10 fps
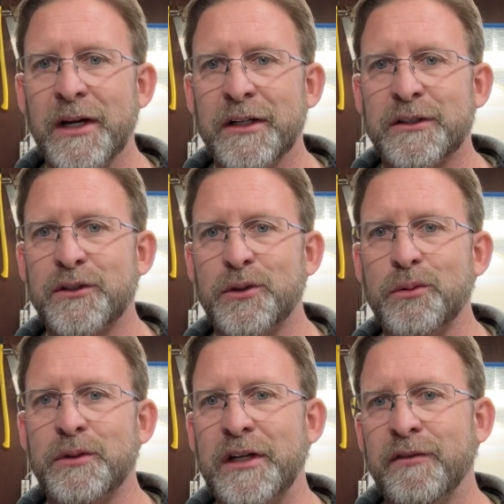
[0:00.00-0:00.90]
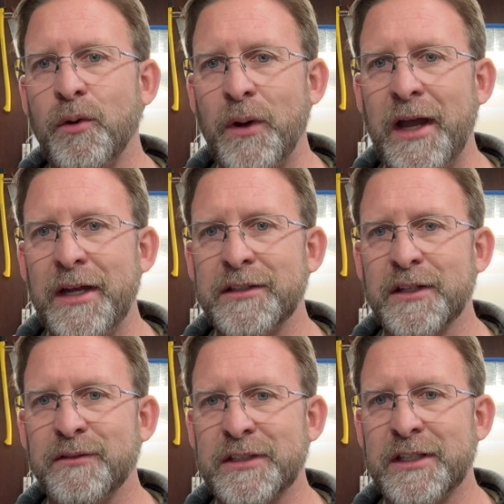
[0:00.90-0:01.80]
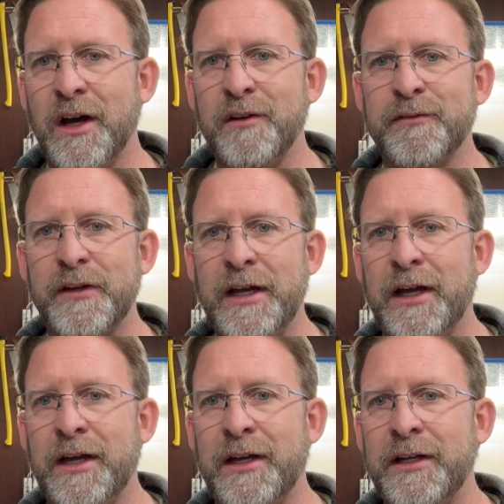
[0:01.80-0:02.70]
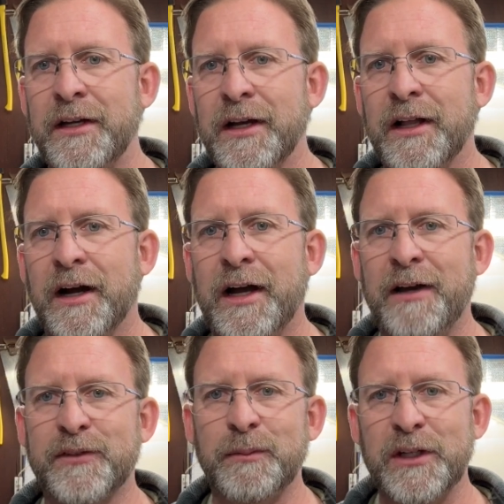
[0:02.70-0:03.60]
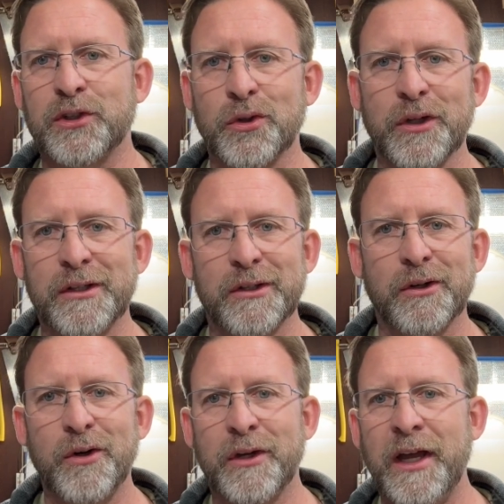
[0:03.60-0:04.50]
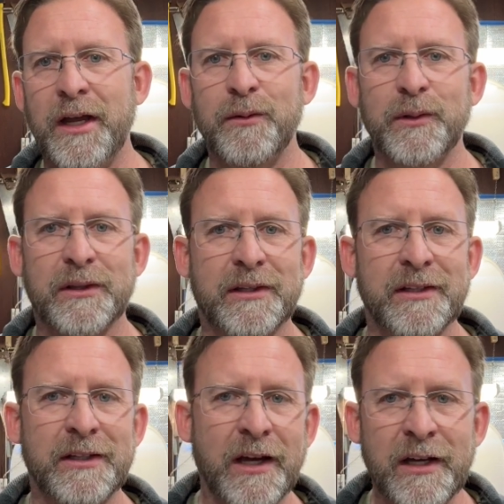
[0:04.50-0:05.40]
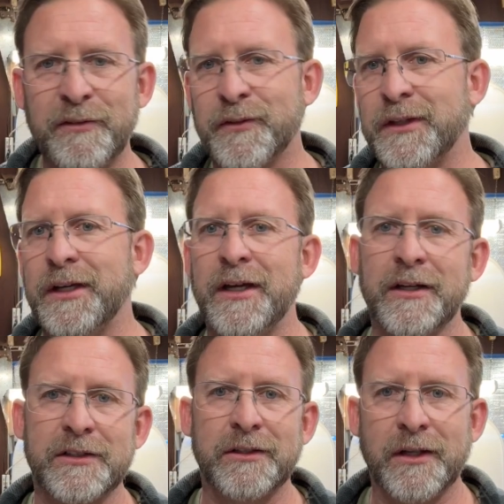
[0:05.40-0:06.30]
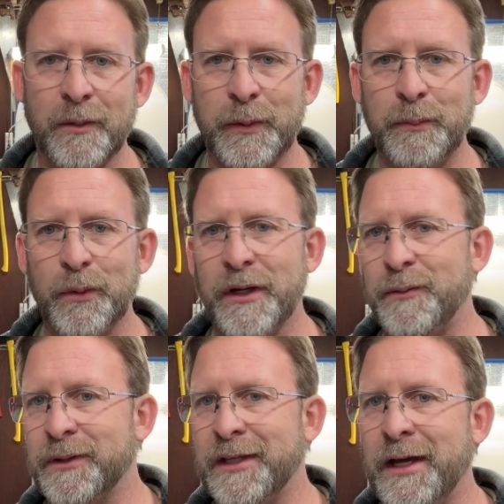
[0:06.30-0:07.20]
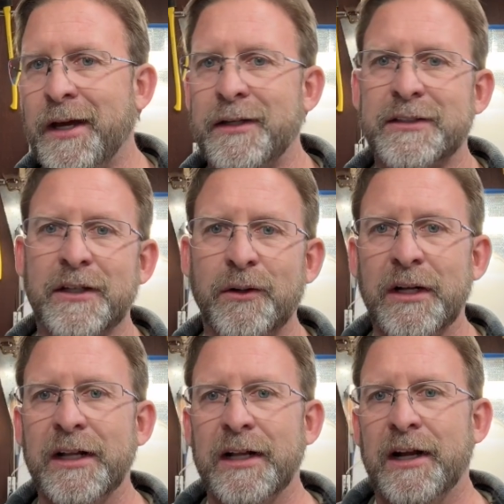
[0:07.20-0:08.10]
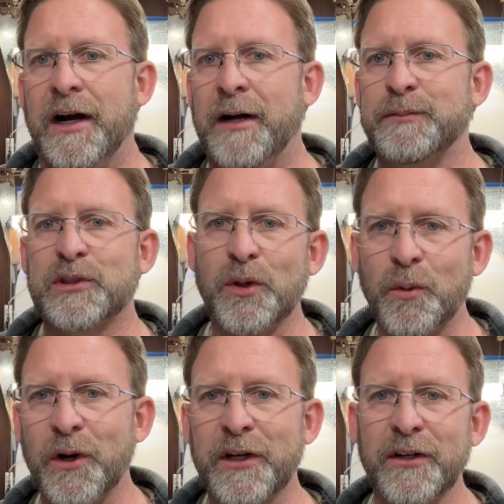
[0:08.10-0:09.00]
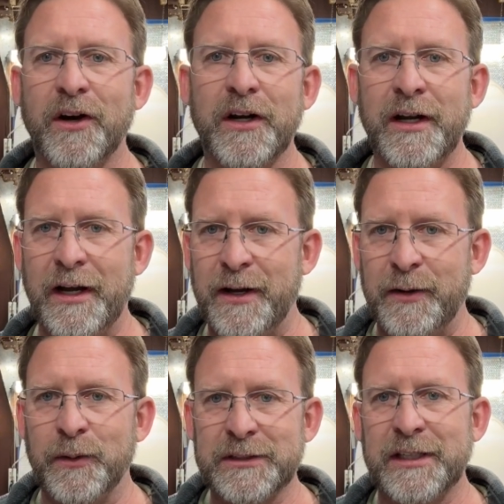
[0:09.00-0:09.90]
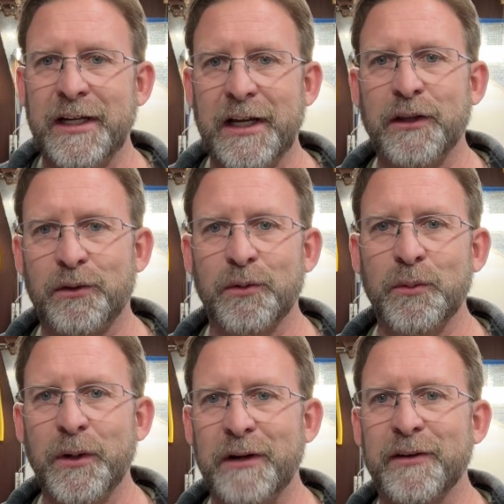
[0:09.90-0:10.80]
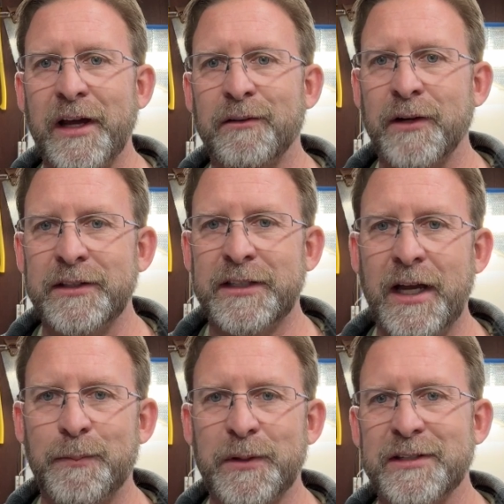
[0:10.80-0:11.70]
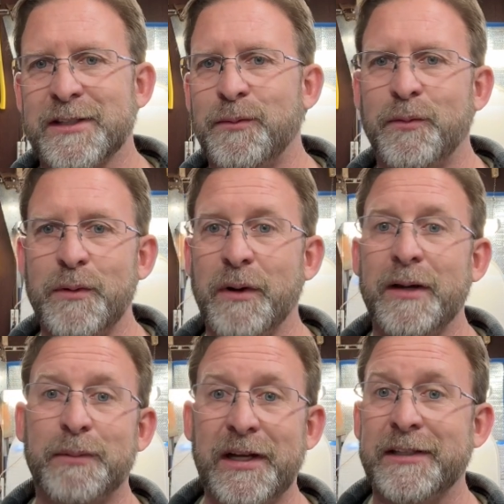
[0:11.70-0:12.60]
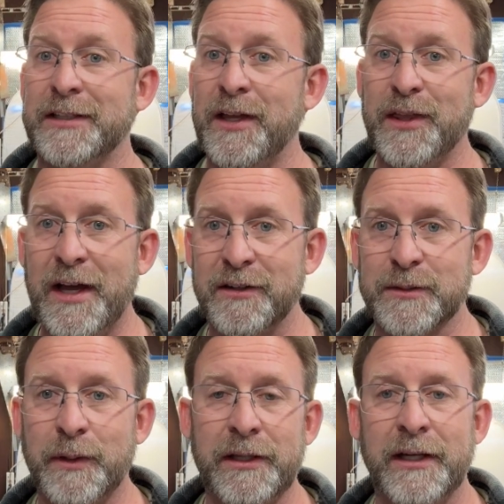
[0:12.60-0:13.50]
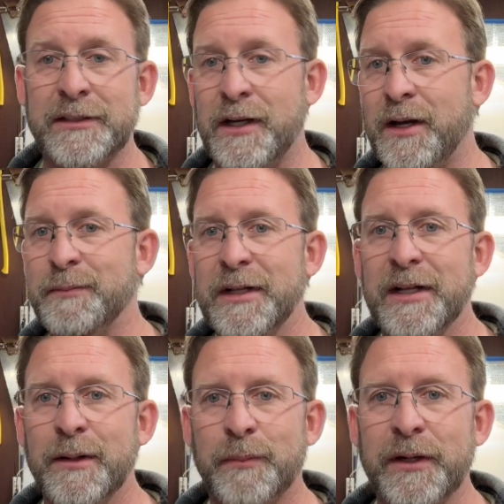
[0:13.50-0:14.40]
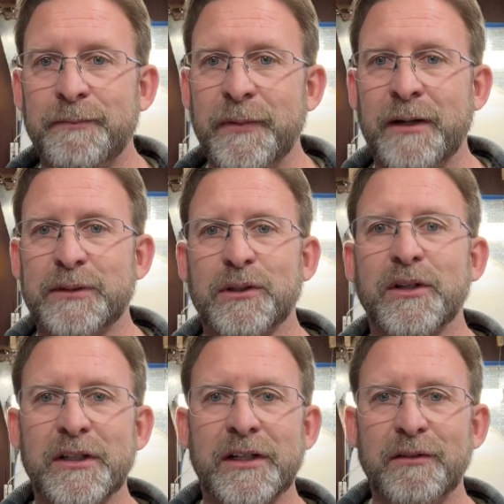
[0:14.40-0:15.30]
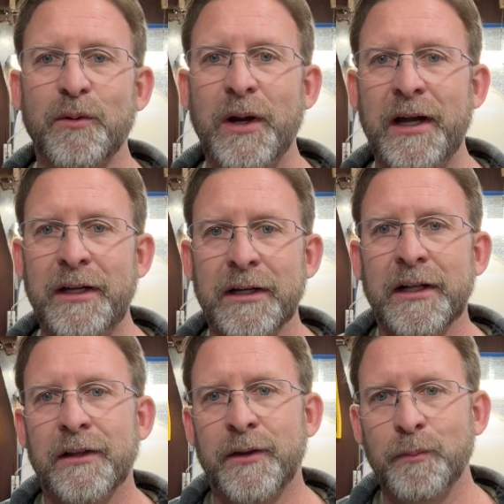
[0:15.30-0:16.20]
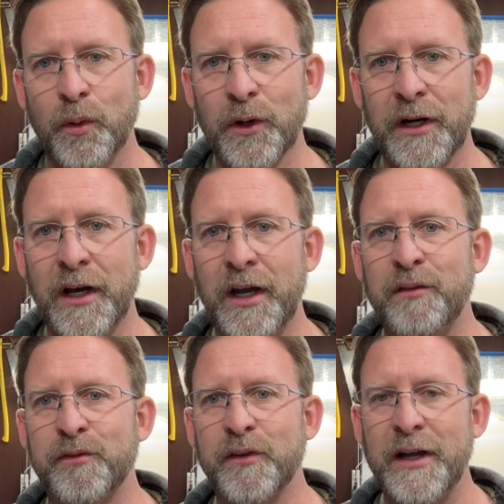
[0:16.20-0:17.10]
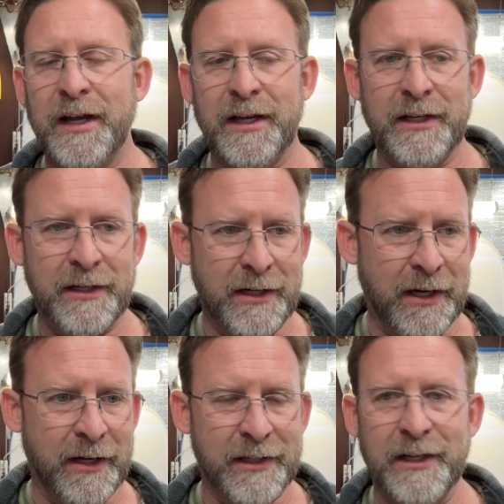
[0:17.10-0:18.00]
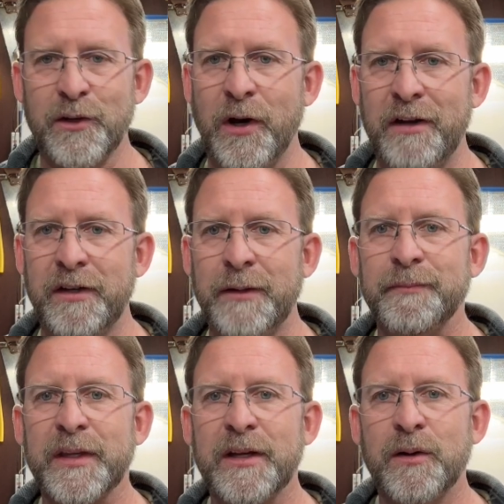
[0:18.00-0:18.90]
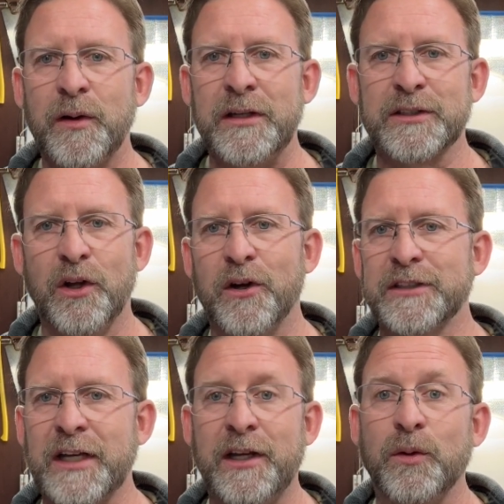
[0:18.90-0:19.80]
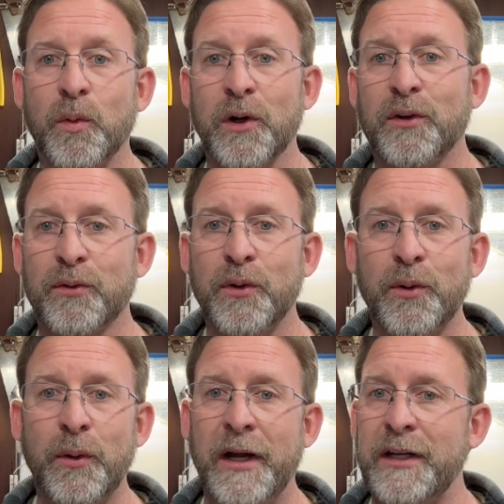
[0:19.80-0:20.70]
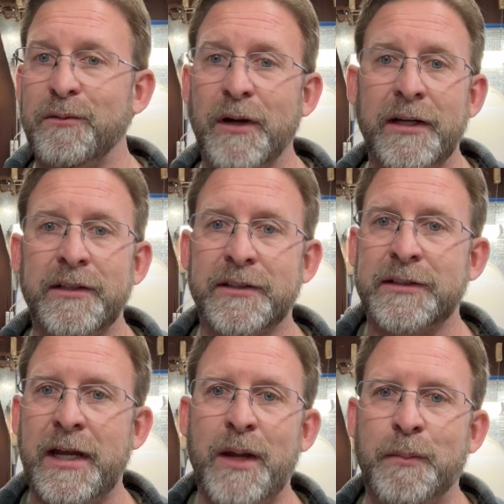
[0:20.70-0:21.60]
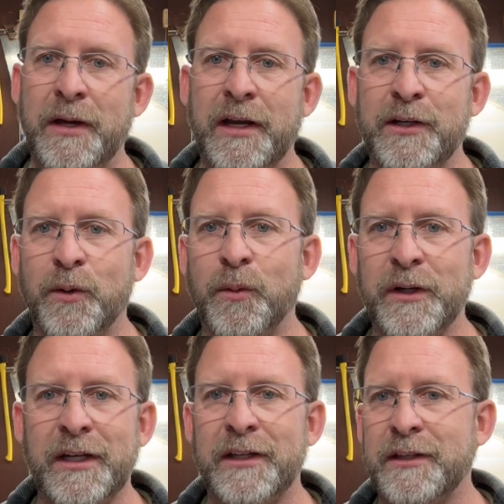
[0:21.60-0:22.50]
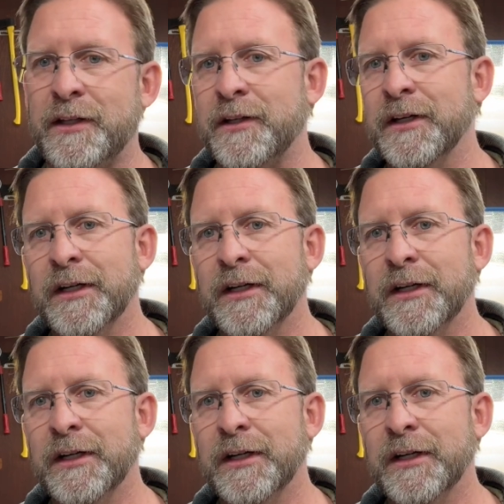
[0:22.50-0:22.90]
to do giveaways of stuff, and I have to make sure that they're okay with the knife thing, because you know how people get with that. So I'm still working on it. Once I can get through whatever that red tape is, we might be at 10,000 by that time, but I'm still going to give away the Moore knife and the engraving as long as I can work through any red tape, and I don't want to get the